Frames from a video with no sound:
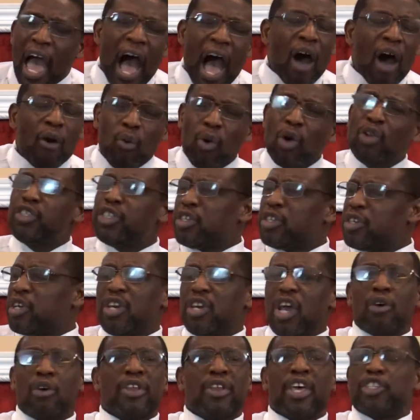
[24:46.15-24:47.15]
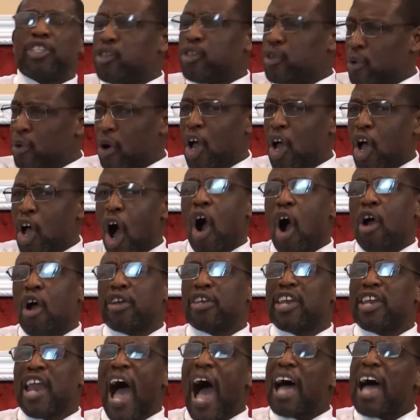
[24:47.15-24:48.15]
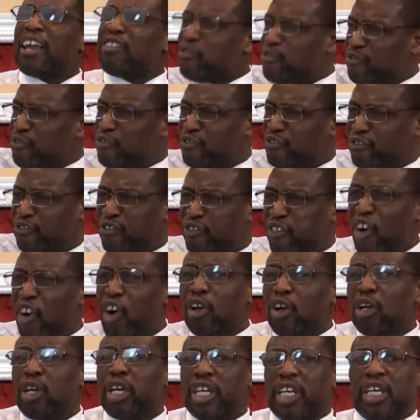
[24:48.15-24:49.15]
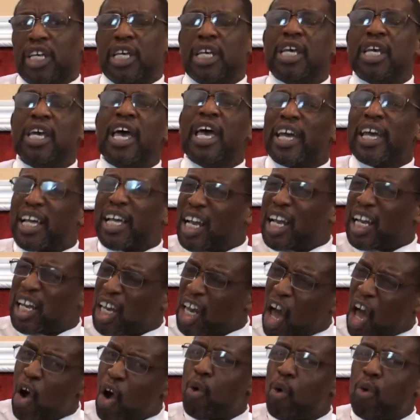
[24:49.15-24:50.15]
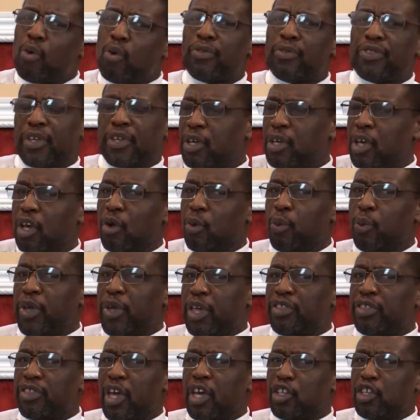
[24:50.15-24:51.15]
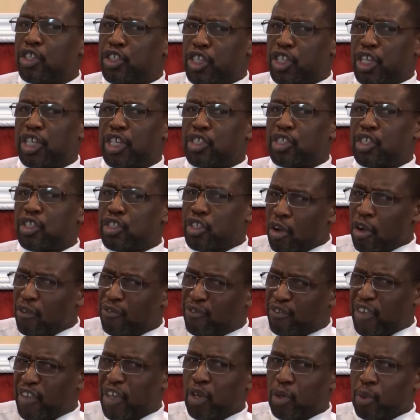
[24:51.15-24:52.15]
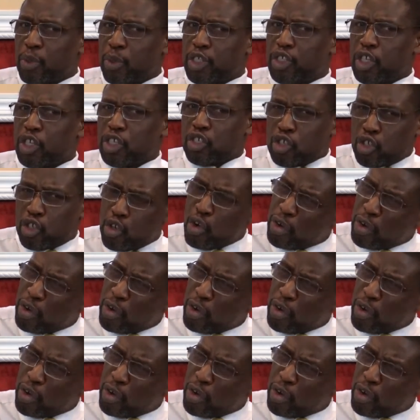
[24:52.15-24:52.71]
I want you to know that you are not fully clothed with Jesus or filled with Jesus.